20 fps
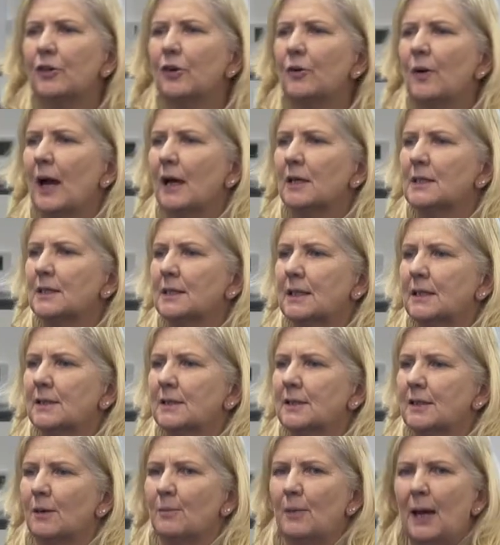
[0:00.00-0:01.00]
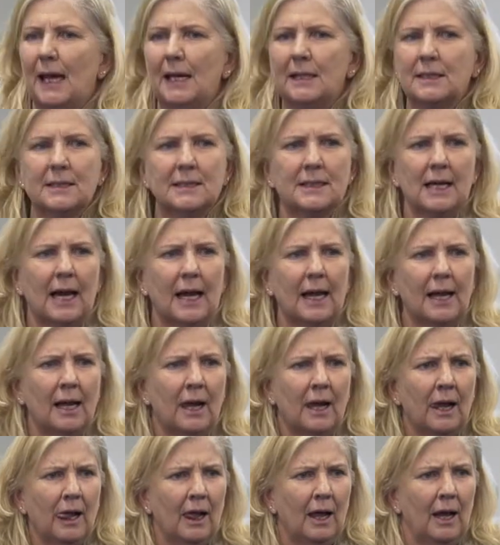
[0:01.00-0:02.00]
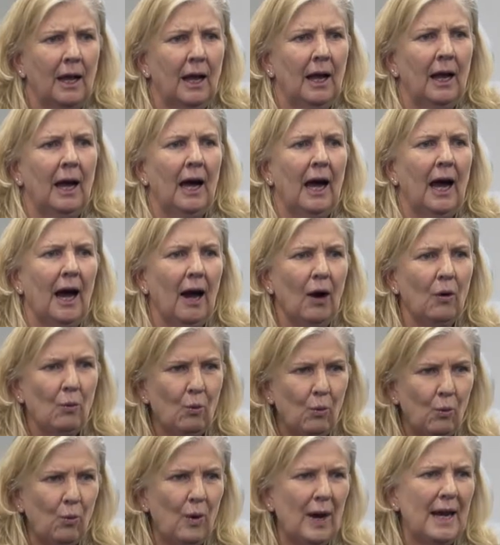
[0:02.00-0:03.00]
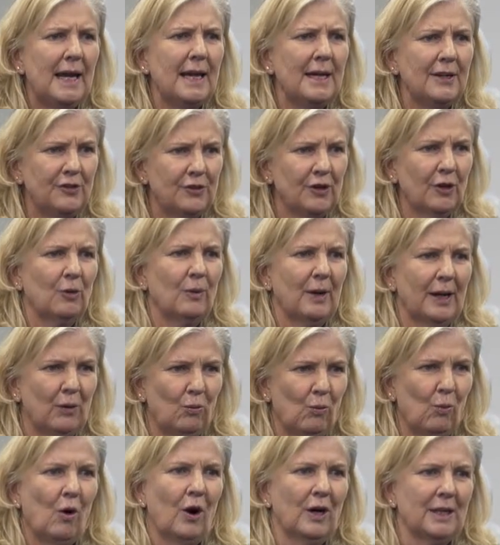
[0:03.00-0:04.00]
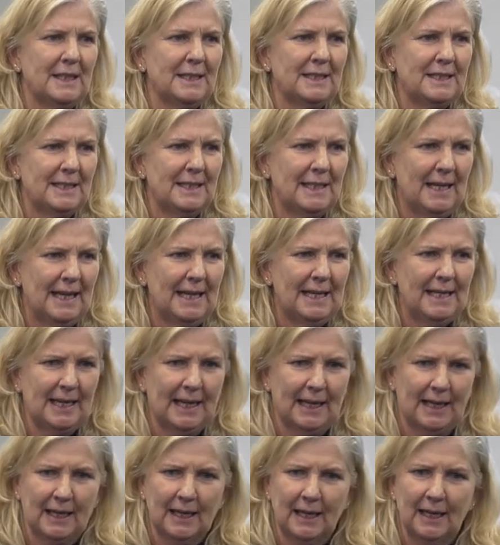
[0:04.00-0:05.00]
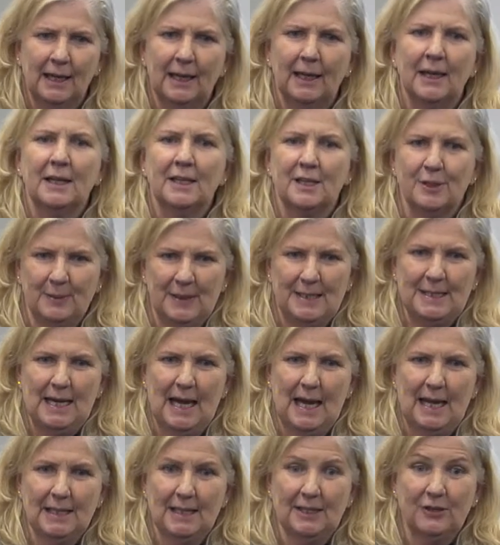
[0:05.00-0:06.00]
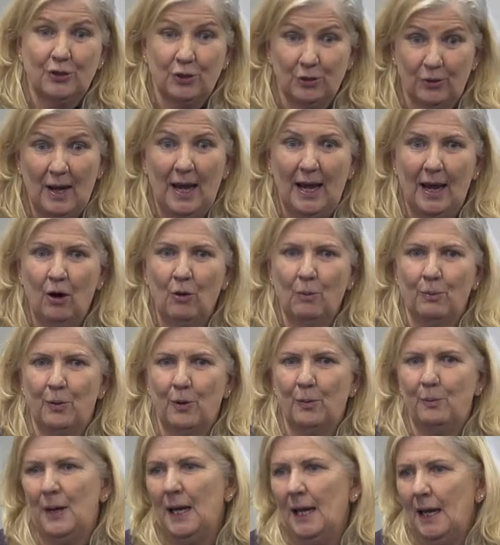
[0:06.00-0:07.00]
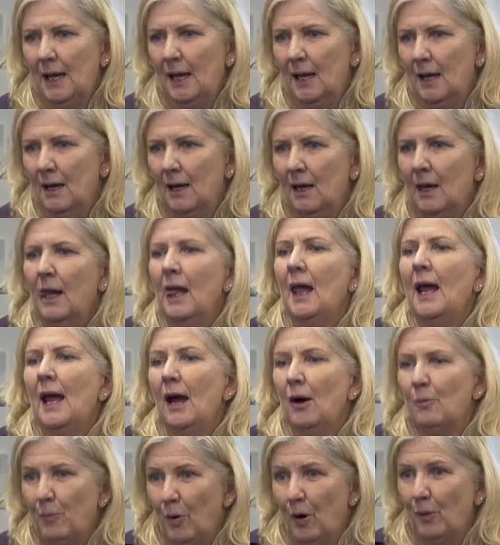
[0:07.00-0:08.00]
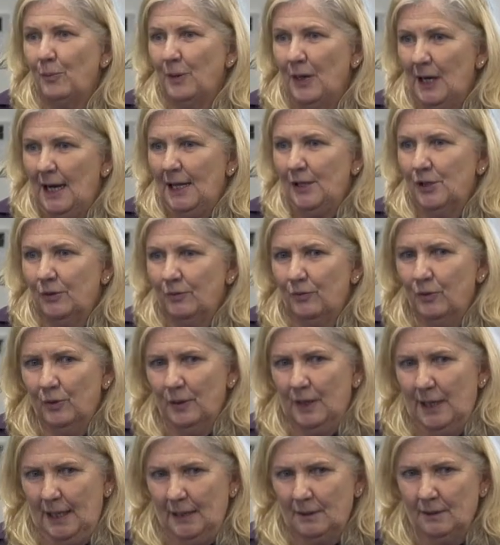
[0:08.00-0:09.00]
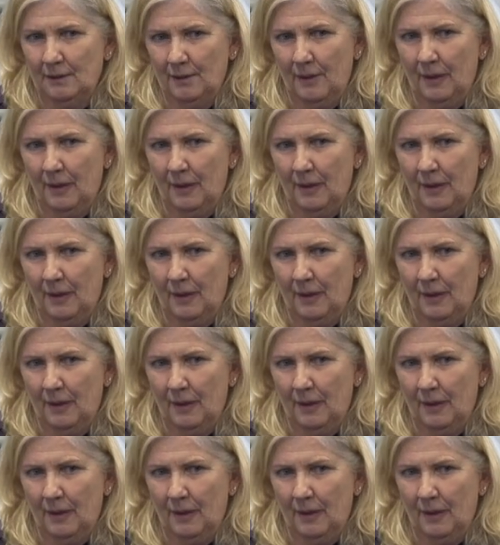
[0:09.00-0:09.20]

to our system and say, are we doing what is needing to be done to help prepare our population for that?